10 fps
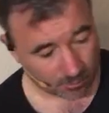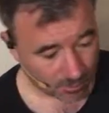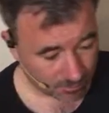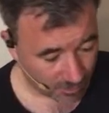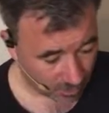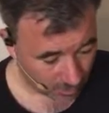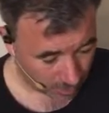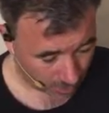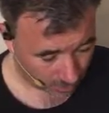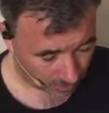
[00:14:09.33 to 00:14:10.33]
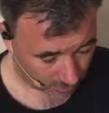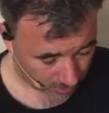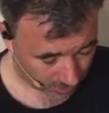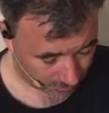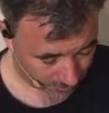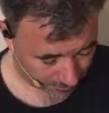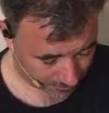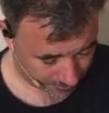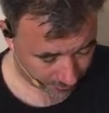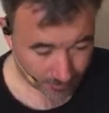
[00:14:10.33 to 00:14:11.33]
falling apart a little bit.
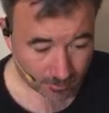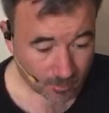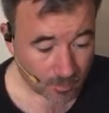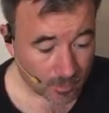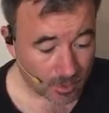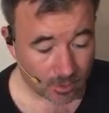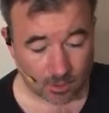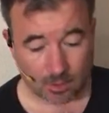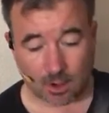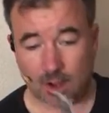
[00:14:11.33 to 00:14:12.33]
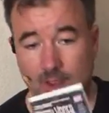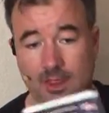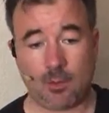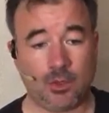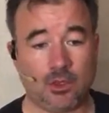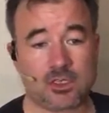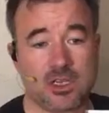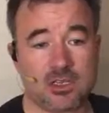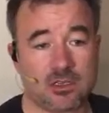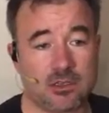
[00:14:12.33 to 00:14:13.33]
All right, that one looks
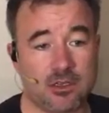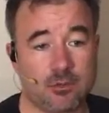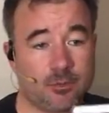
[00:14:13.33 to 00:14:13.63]
decent too.